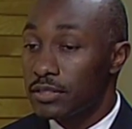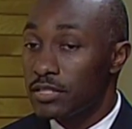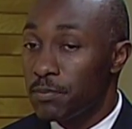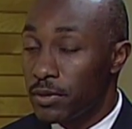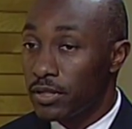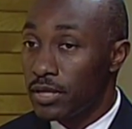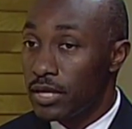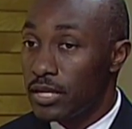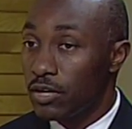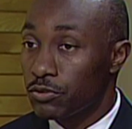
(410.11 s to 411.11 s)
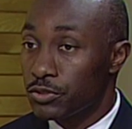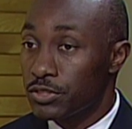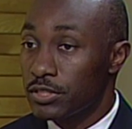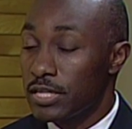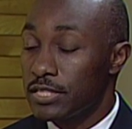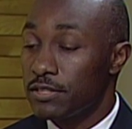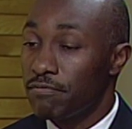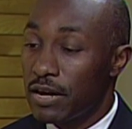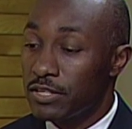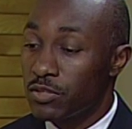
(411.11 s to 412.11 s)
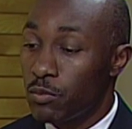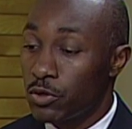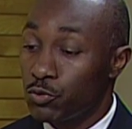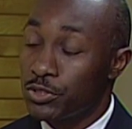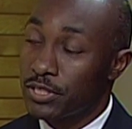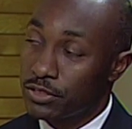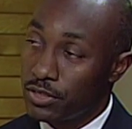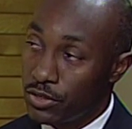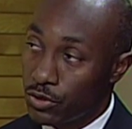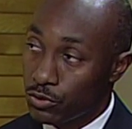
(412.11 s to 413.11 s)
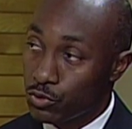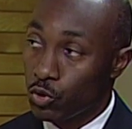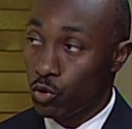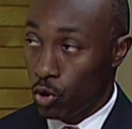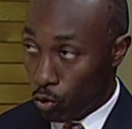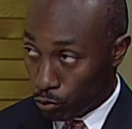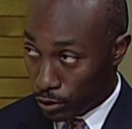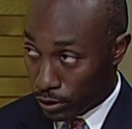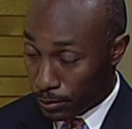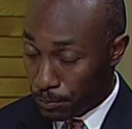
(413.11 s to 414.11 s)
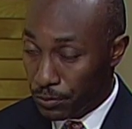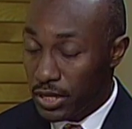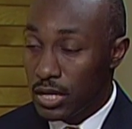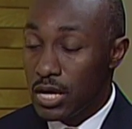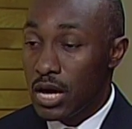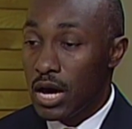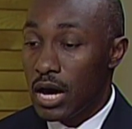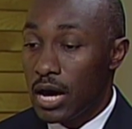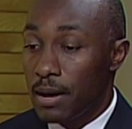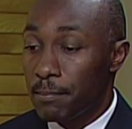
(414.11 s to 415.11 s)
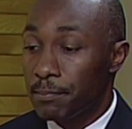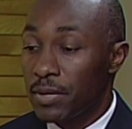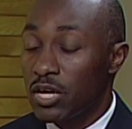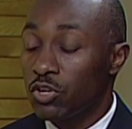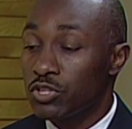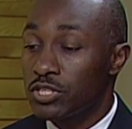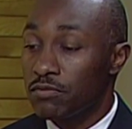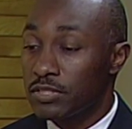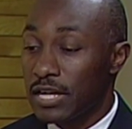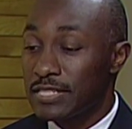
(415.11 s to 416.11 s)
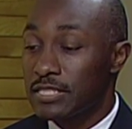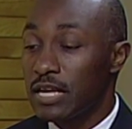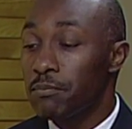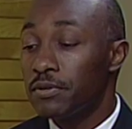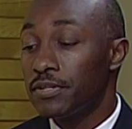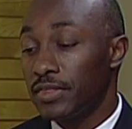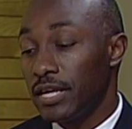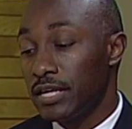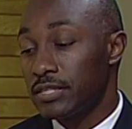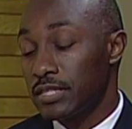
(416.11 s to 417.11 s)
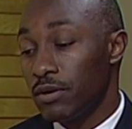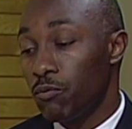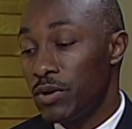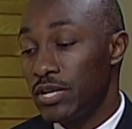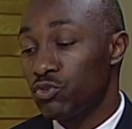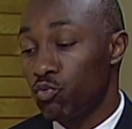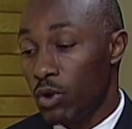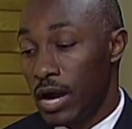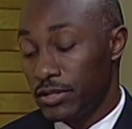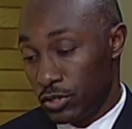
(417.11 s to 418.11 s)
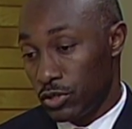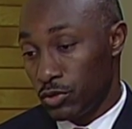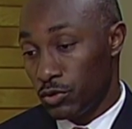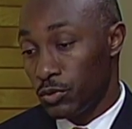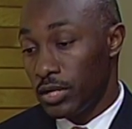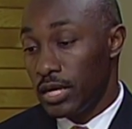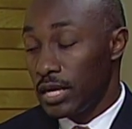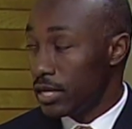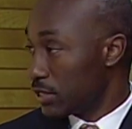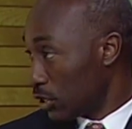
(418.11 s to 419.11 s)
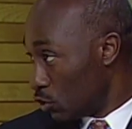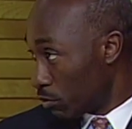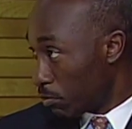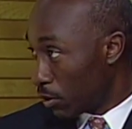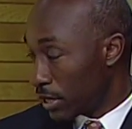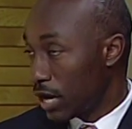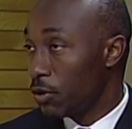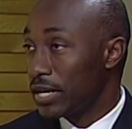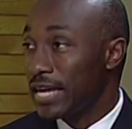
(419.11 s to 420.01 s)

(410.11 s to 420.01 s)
Typically, an elder is defined as someone who's 60 years or older. And on the civil side, some of the things that we try to do is, as you were pointing out,